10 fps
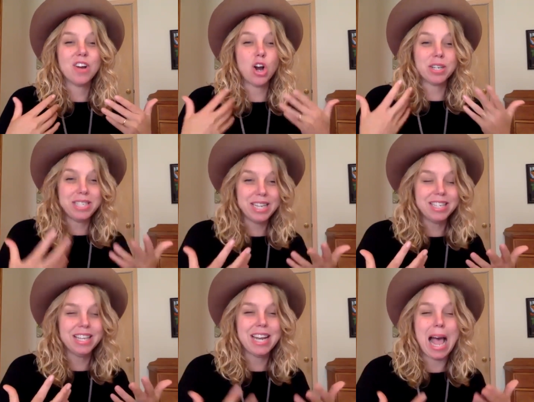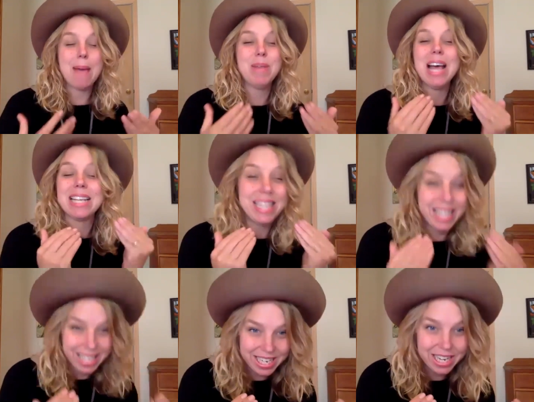articulate I'm not
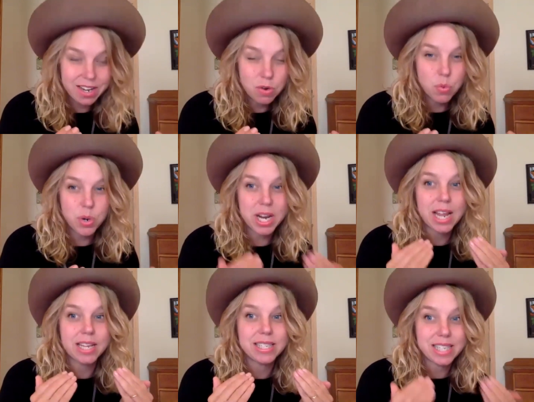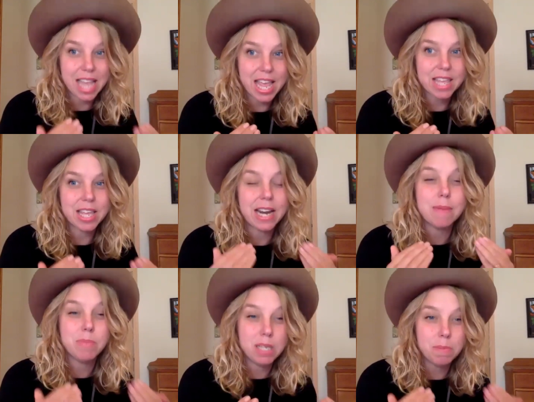kidding when I say that
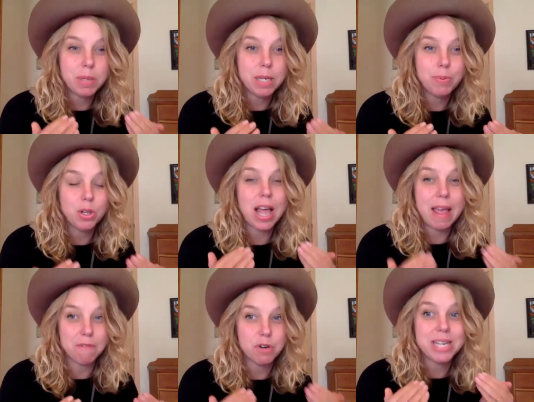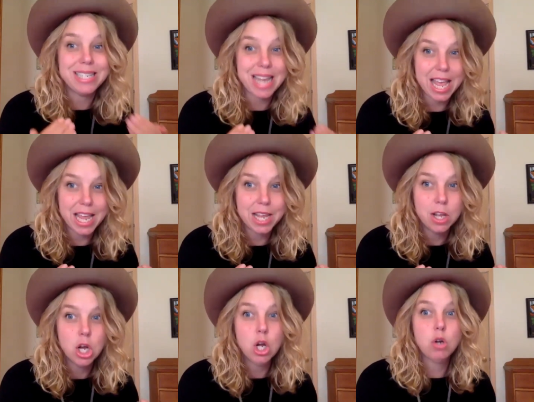I meet people every day